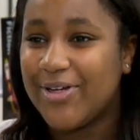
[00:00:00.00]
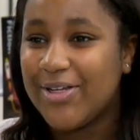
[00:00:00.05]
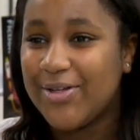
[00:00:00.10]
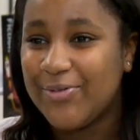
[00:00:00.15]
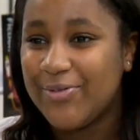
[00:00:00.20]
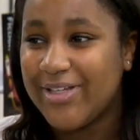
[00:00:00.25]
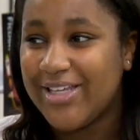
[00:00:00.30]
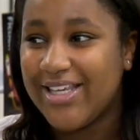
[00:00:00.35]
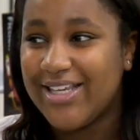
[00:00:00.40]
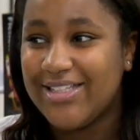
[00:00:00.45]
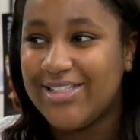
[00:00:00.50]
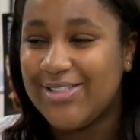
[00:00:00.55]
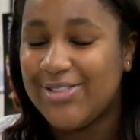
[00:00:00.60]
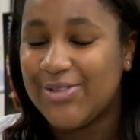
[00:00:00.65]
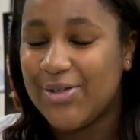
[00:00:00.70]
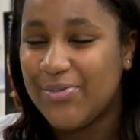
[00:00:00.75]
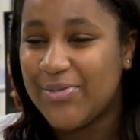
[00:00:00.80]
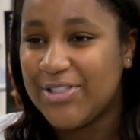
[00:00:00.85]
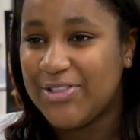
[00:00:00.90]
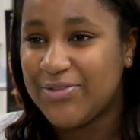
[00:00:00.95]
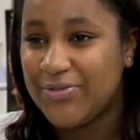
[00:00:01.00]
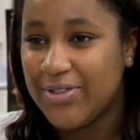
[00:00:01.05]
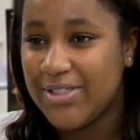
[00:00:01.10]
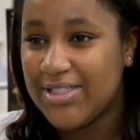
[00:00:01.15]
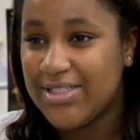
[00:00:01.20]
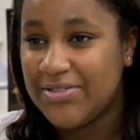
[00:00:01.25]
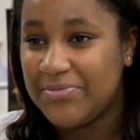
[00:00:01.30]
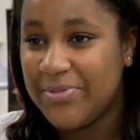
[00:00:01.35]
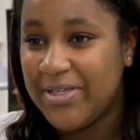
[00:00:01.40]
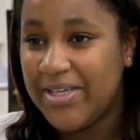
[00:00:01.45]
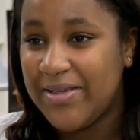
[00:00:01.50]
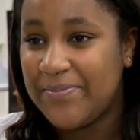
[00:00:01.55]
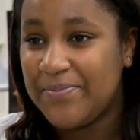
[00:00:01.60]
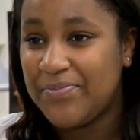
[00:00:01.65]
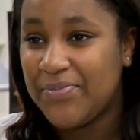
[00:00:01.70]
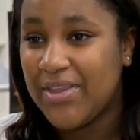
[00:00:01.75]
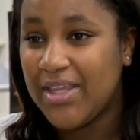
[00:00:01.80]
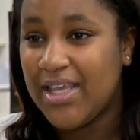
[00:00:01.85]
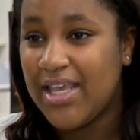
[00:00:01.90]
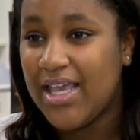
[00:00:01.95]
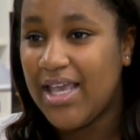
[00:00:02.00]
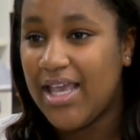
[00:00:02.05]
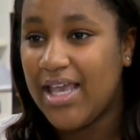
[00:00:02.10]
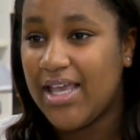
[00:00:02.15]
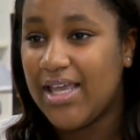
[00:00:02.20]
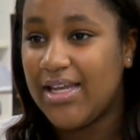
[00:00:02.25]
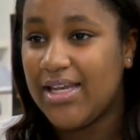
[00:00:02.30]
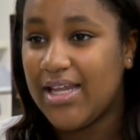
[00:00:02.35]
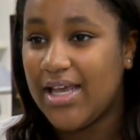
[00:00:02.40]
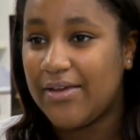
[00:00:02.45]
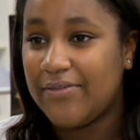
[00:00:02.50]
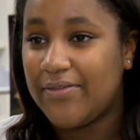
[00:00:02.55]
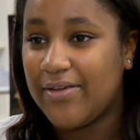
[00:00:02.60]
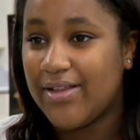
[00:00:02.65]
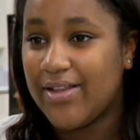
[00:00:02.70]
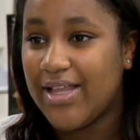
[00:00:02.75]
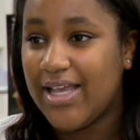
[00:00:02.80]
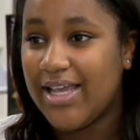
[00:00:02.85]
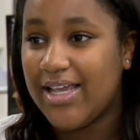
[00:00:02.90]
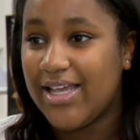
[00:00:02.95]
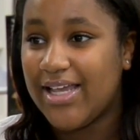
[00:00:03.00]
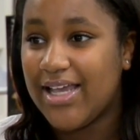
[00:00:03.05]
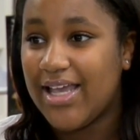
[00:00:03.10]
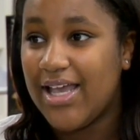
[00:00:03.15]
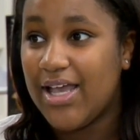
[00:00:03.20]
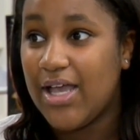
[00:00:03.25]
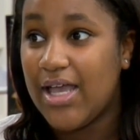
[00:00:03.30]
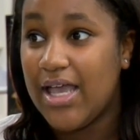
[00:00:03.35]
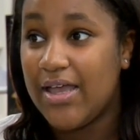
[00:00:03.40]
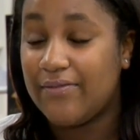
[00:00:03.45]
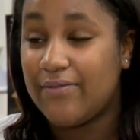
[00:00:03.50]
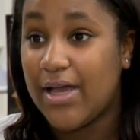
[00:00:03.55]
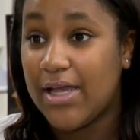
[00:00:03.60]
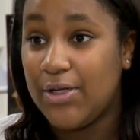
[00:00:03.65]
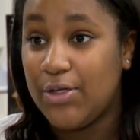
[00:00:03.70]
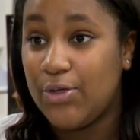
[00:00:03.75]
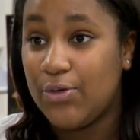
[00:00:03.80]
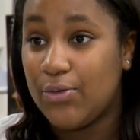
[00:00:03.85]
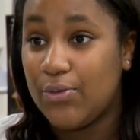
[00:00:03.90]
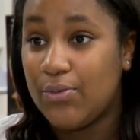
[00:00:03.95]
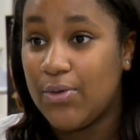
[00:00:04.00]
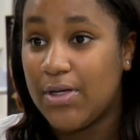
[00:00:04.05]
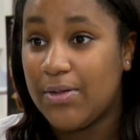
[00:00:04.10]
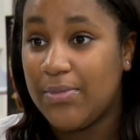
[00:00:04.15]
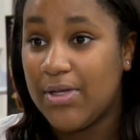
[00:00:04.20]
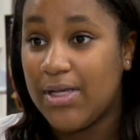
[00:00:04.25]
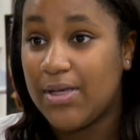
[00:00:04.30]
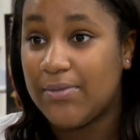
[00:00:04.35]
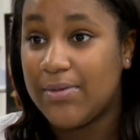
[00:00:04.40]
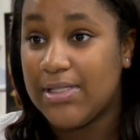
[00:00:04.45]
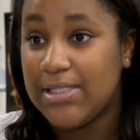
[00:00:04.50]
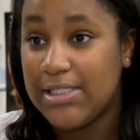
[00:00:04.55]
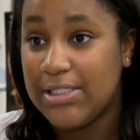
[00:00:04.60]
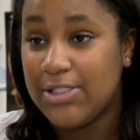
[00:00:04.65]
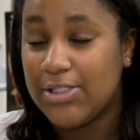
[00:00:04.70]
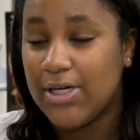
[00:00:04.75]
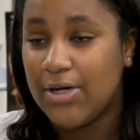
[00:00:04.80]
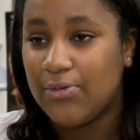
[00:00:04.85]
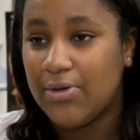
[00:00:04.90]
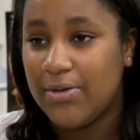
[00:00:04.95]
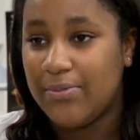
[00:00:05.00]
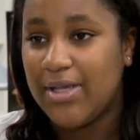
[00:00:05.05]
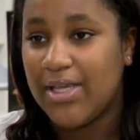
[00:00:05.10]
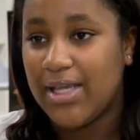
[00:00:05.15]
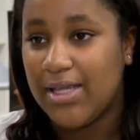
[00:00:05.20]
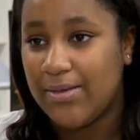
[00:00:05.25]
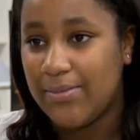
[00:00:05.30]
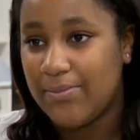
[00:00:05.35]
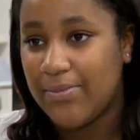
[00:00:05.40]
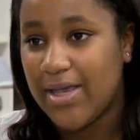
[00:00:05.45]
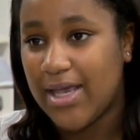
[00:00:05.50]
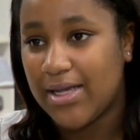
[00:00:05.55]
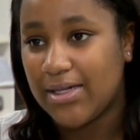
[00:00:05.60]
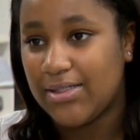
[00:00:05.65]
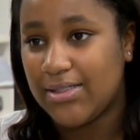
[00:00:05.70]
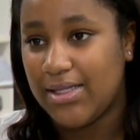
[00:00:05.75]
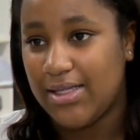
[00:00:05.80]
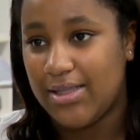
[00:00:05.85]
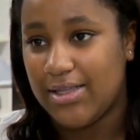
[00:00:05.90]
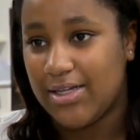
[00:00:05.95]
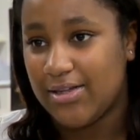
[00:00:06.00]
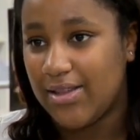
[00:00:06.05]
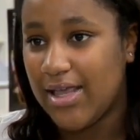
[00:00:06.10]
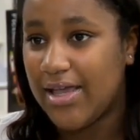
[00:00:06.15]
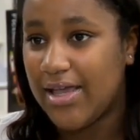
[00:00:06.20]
working with kids is so much fun to me, and I feel like if I do want to become a teacher, I want to make an impact in their